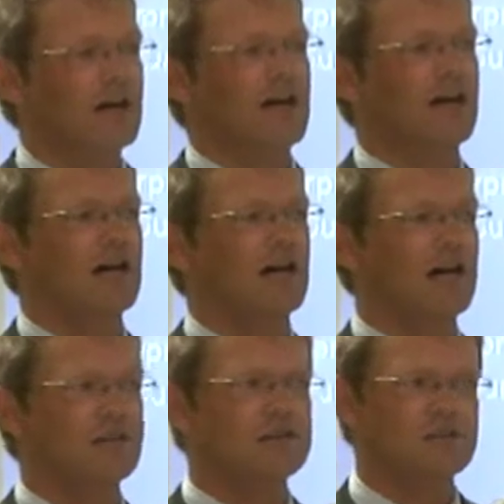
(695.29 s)

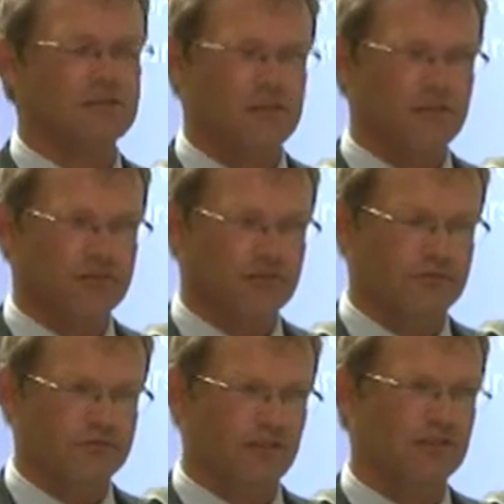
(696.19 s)
And if you
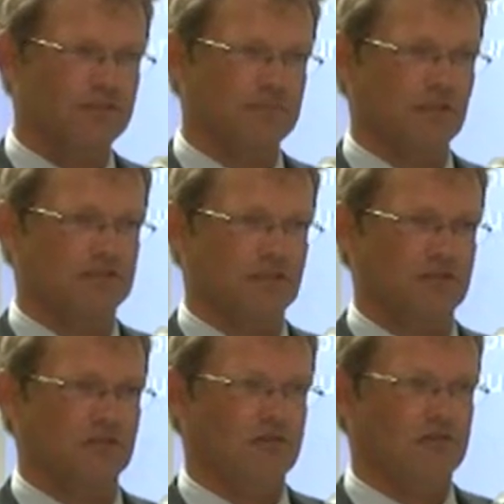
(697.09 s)
think about that
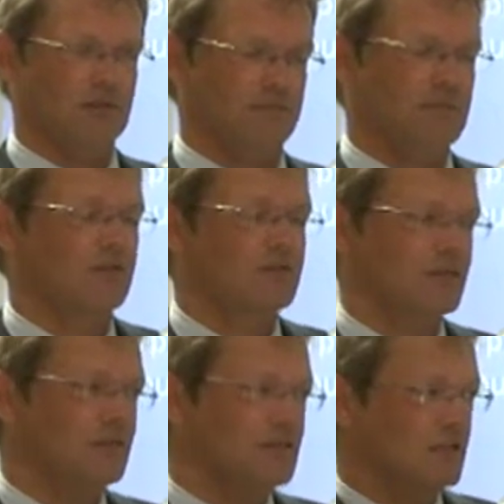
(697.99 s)
concept
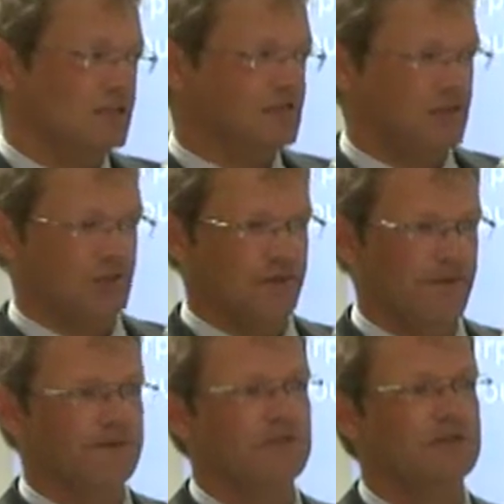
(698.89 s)
10 years ago,
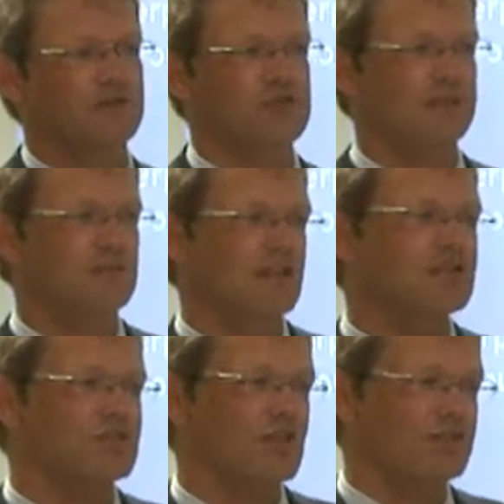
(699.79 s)
and you would have slipped a
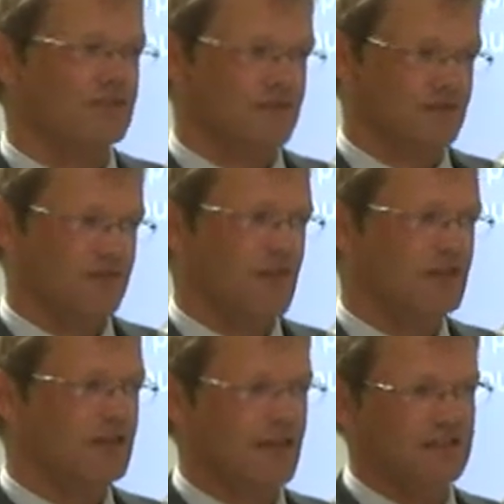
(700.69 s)
sentence
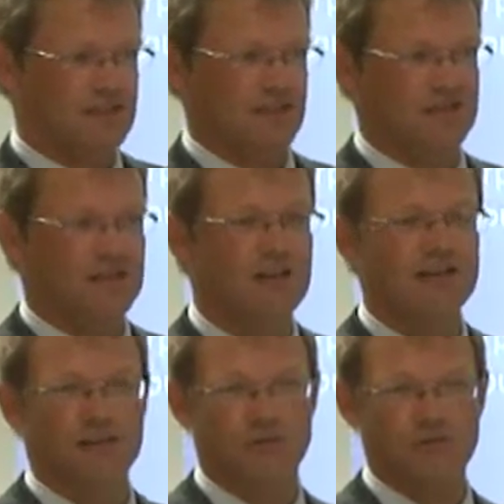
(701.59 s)
in a text
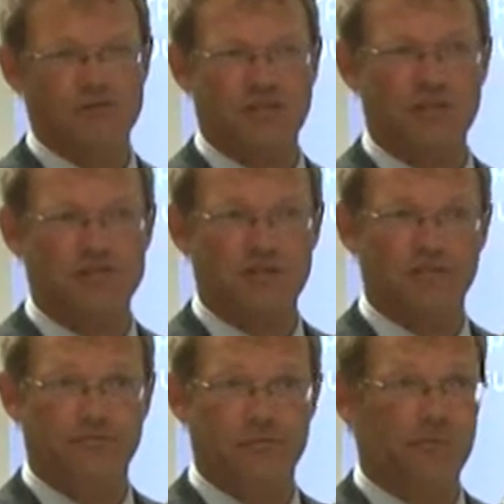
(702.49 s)
that was saying
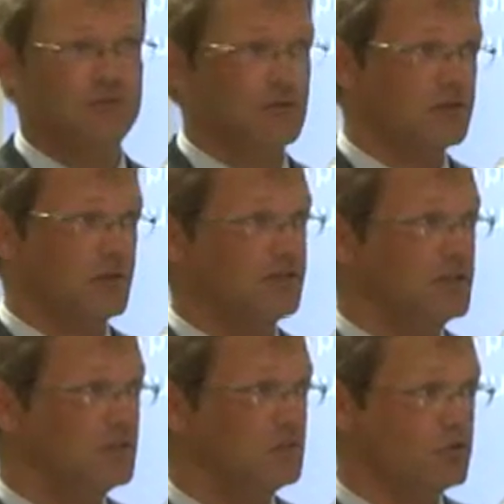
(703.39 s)
something about, okay, we
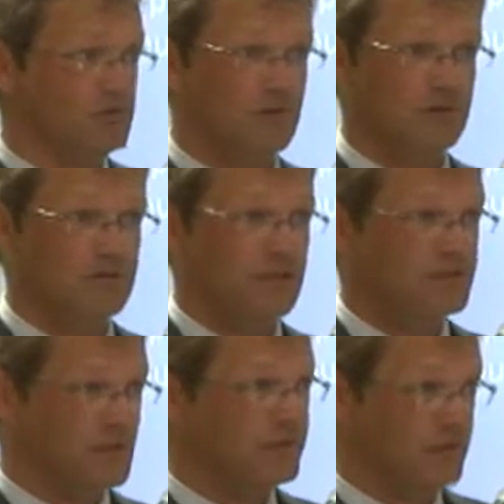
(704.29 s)
need more solar
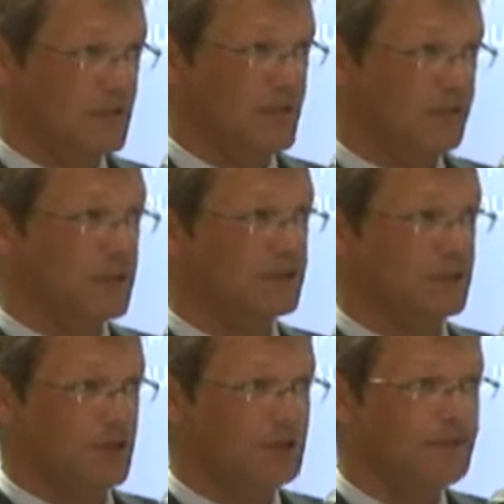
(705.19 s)
panels and we're going
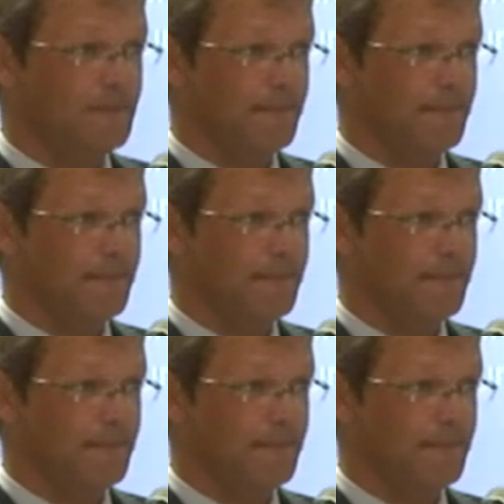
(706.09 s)
green,